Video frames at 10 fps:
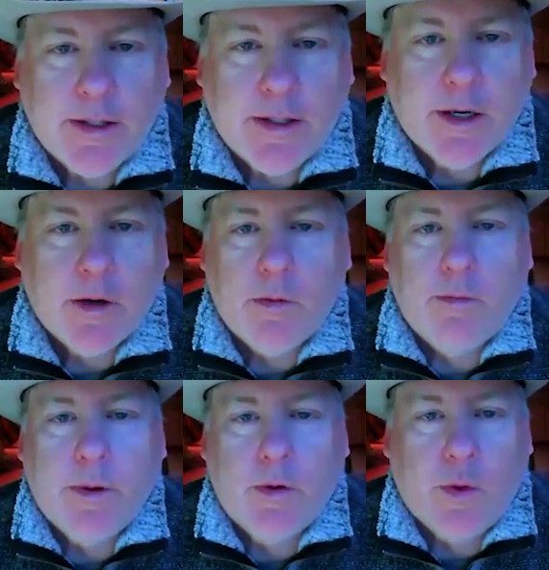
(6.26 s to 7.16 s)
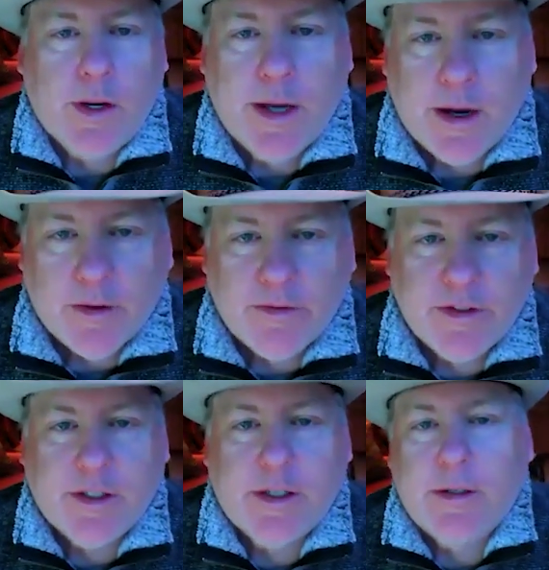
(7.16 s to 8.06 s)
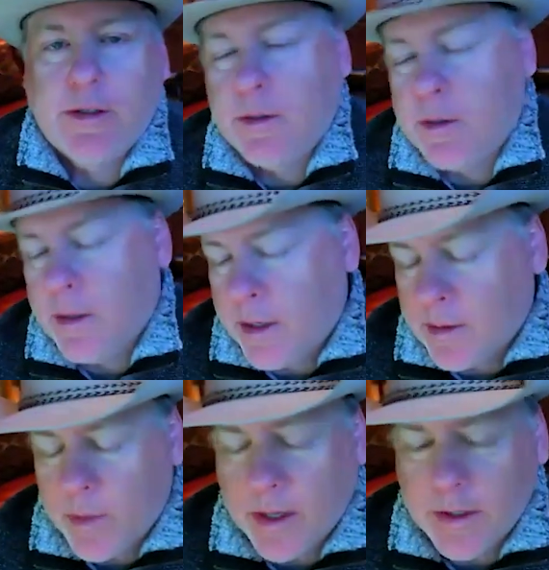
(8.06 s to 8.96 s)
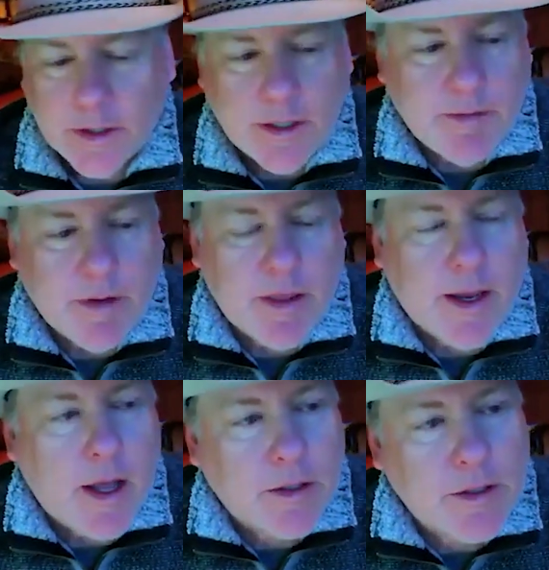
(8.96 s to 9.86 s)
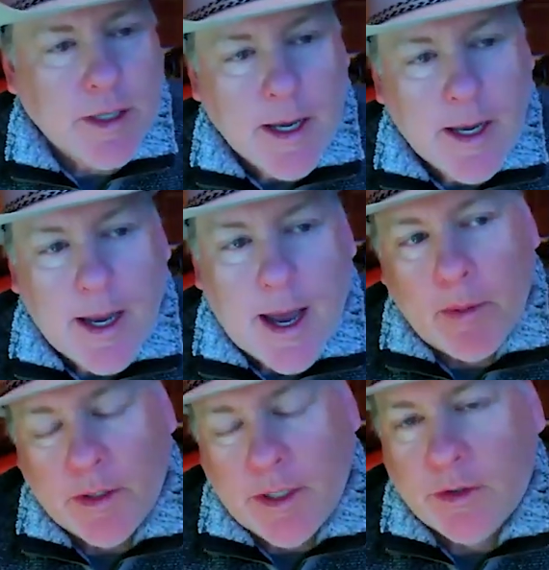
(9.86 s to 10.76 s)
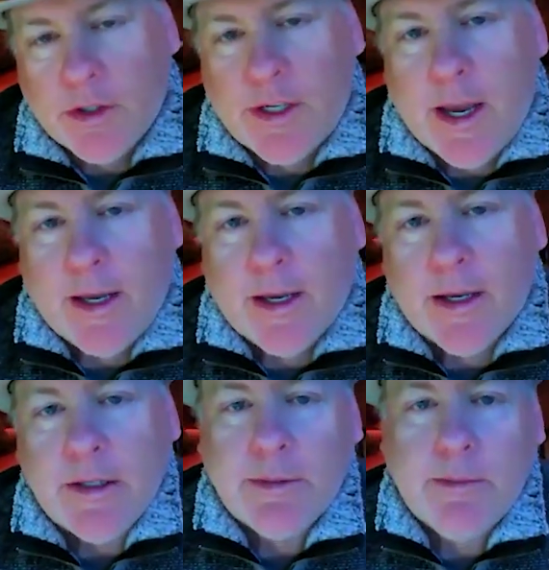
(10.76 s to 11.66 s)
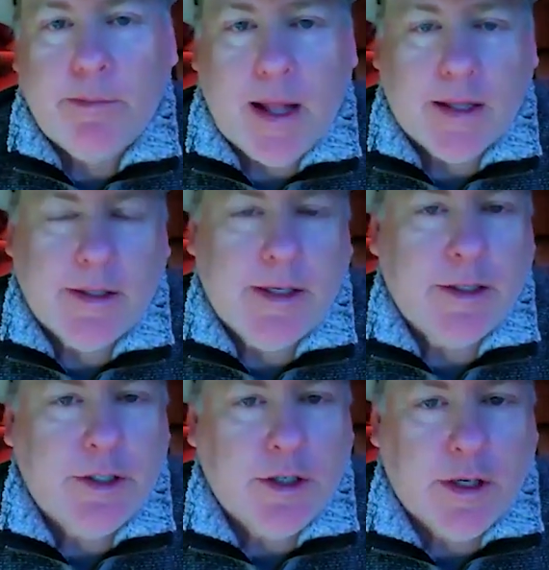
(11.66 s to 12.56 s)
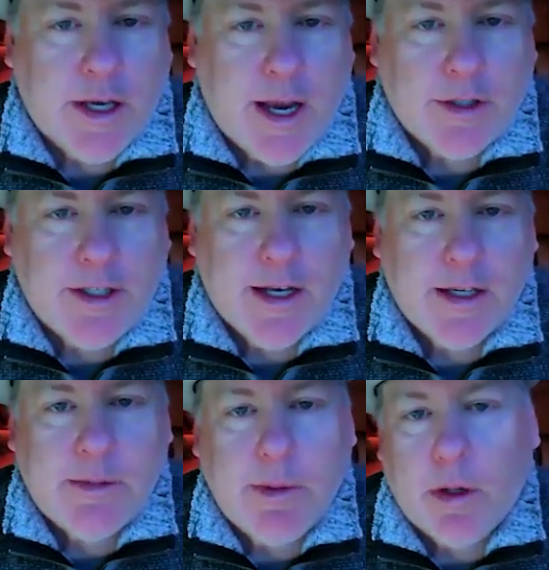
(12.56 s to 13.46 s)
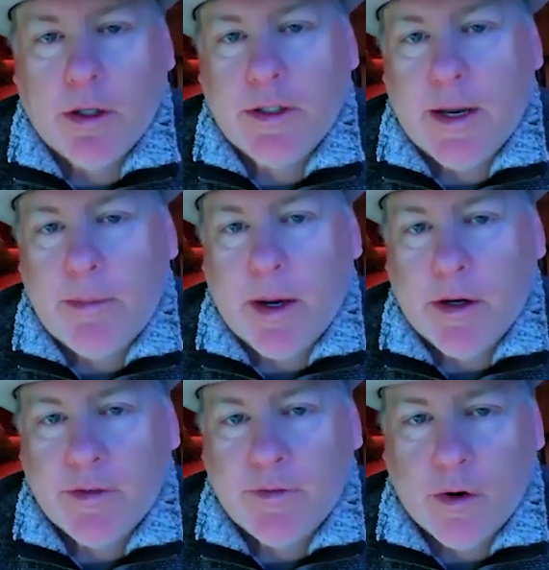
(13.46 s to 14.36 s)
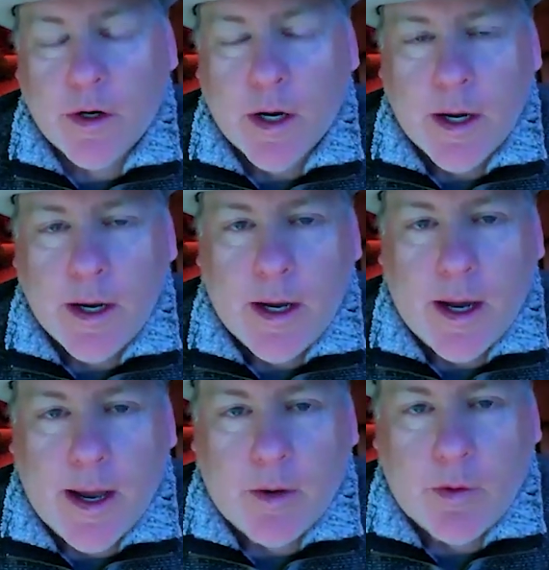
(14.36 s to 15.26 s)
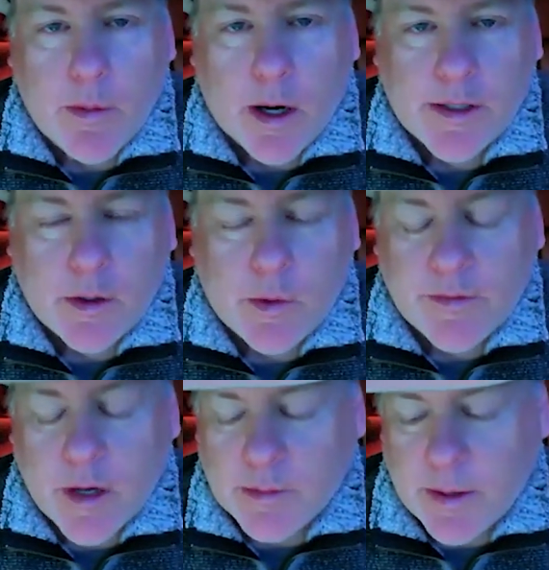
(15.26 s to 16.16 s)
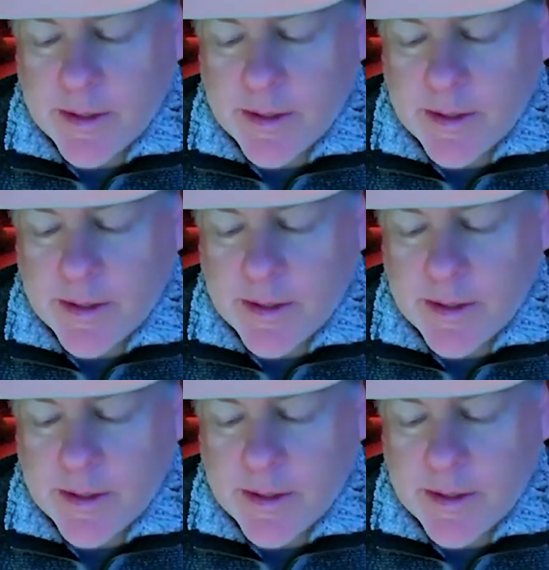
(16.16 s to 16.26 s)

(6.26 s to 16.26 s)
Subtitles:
right? So between tariffs and budgets and everything else. But what's interesting is policy uncertainty actually tends to be bullish, not bearish for equity markets. You know, we've talked